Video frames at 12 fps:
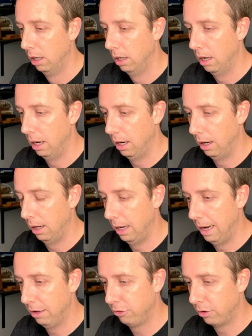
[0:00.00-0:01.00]

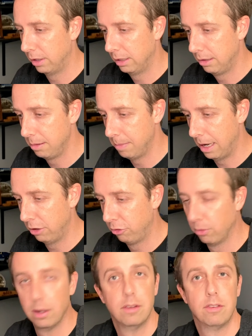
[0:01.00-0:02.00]
Azure AD
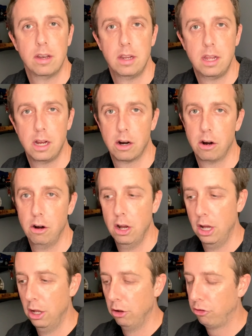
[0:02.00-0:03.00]
module is in here.
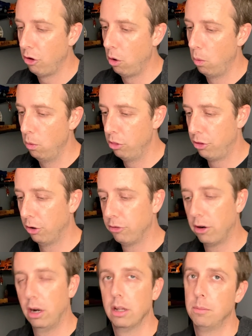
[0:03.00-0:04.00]
So those
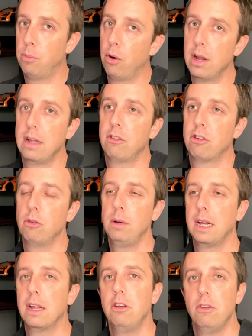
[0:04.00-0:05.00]
are all importing, so we
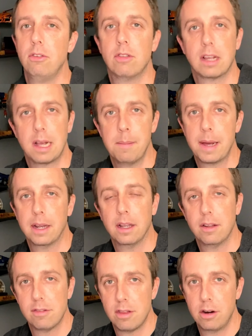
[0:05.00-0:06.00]
can use the
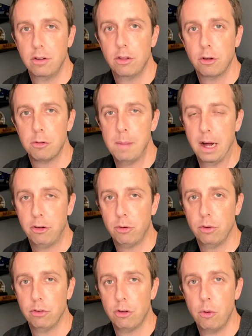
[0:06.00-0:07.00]
commandlets that are in those
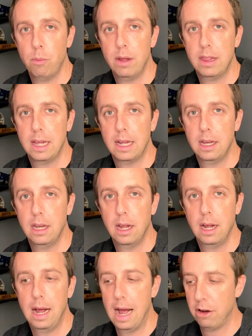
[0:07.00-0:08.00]
modules within
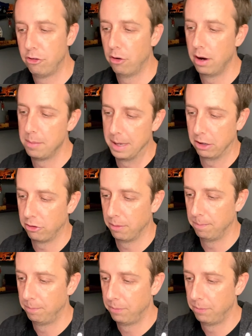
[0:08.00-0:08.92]
Azure Automation.